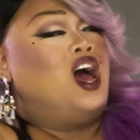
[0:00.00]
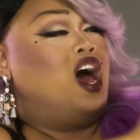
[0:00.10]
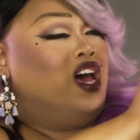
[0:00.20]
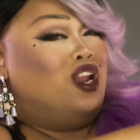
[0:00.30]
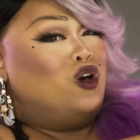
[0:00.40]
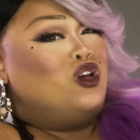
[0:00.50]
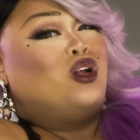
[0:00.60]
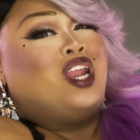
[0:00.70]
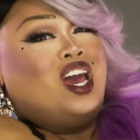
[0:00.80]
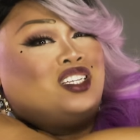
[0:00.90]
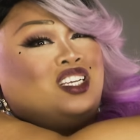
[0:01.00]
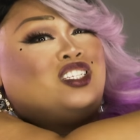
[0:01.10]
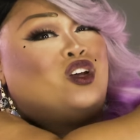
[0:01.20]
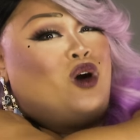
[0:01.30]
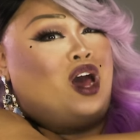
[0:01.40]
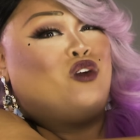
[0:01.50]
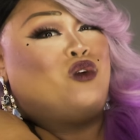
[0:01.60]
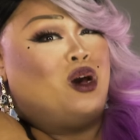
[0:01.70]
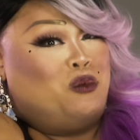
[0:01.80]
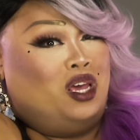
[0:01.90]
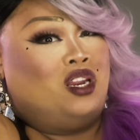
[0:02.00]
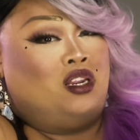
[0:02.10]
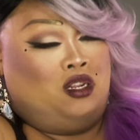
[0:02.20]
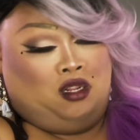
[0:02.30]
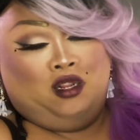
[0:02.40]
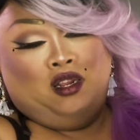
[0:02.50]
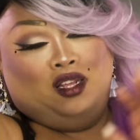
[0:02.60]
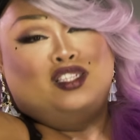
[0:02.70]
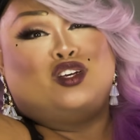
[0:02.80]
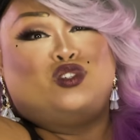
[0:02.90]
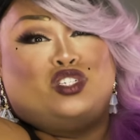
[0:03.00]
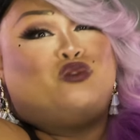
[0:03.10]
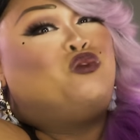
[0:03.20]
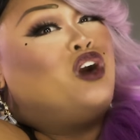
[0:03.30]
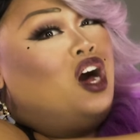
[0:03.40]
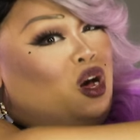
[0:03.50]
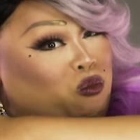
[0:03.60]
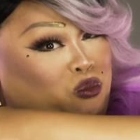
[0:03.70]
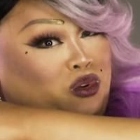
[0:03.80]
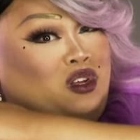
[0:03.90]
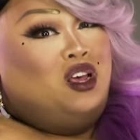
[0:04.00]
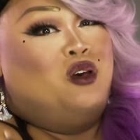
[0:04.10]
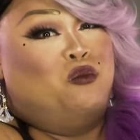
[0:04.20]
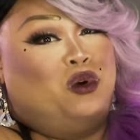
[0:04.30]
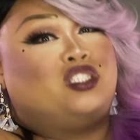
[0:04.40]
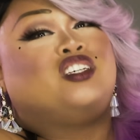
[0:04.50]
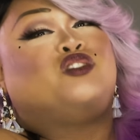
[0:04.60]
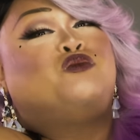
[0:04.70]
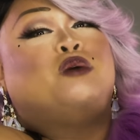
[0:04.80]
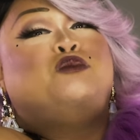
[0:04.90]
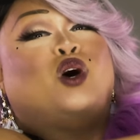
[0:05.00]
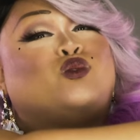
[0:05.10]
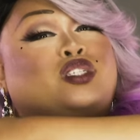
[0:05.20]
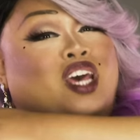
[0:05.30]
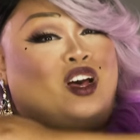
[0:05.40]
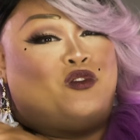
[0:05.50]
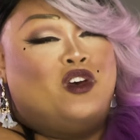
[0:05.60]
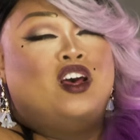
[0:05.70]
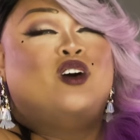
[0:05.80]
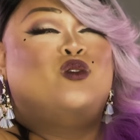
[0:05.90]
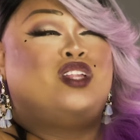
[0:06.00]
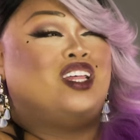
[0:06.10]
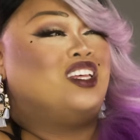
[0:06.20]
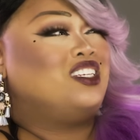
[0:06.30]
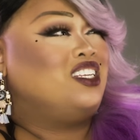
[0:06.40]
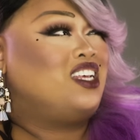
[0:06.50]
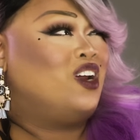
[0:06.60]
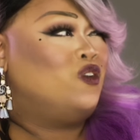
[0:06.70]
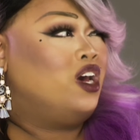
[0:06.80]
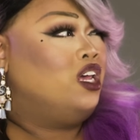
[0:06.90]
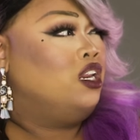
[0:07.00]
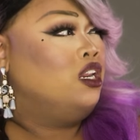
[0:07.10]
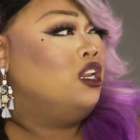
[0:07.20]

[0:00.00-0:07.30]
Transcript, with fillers: I know y'all nasties know how to rub it, so just rub, but just rub yourself. Ooh, that doesn't sound right.